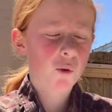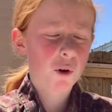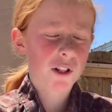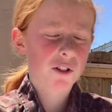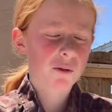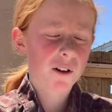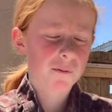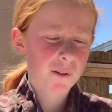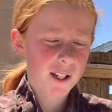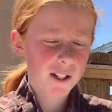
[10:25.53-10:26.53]
square
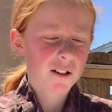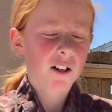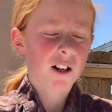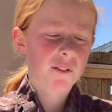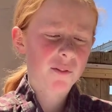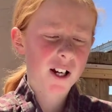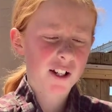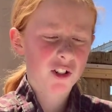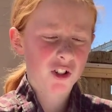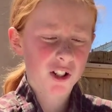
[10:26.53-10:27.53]
feet of
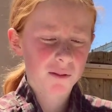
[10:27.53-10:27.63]
nitrogen.